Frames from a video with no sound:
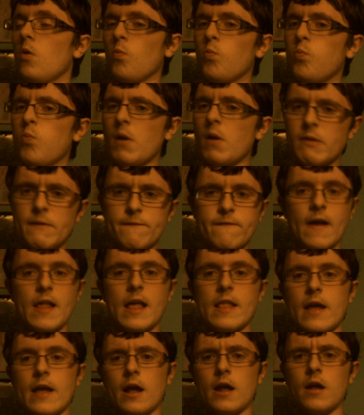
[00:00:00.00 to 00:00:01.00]
when we
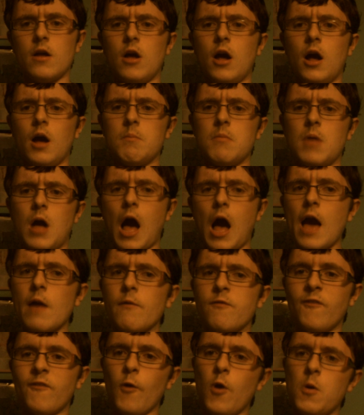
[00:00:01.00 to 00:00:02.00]
found out, I
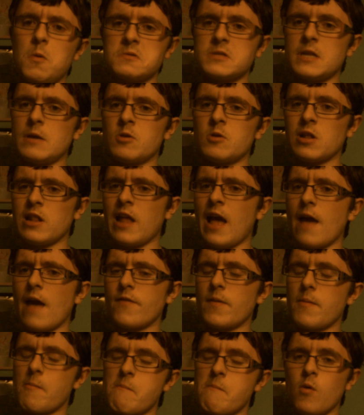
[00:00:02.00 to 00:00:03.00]
thought they were gonna have
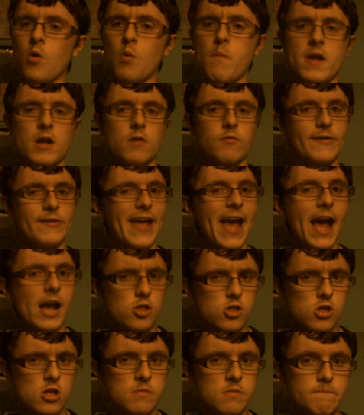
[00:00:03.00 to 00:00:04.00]
a more bigger
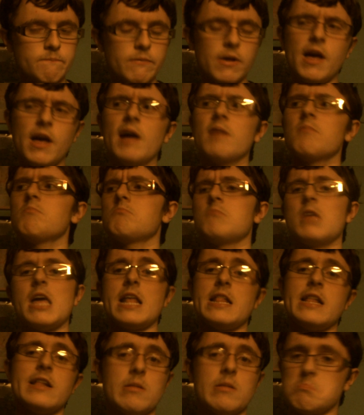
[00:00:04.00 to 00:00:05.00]
reaction, but
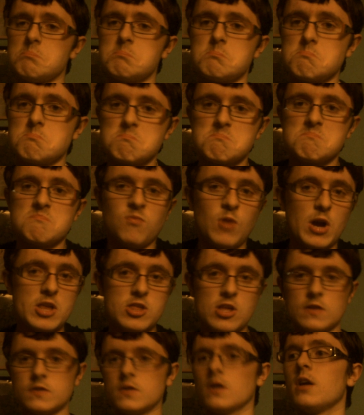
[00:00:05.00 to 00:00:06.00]
they didn't, which
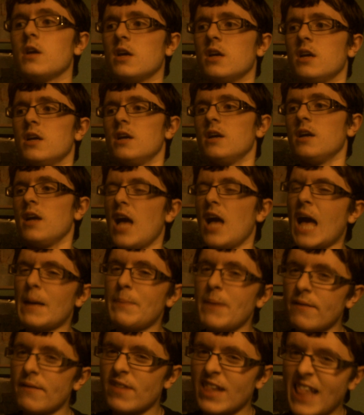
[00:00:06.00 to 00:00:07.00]
is a
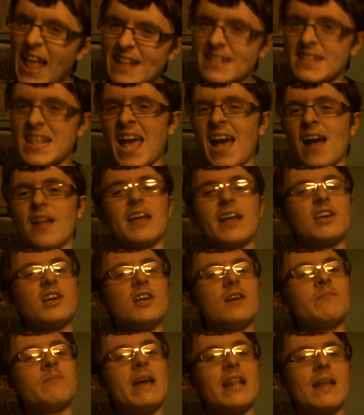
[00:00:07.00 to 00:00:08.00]
bit of a letdown. They could
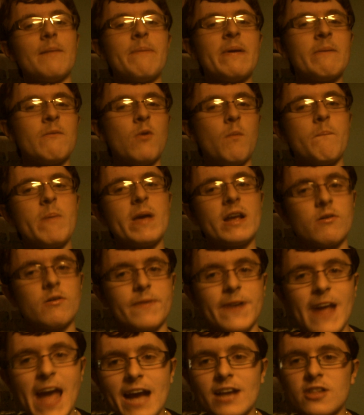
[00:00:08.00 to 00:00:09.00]
have made a bit more bigger
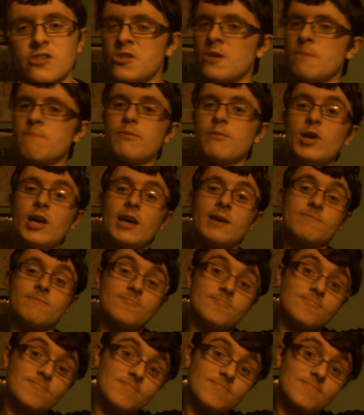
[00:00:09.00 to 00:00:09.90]
reaction, but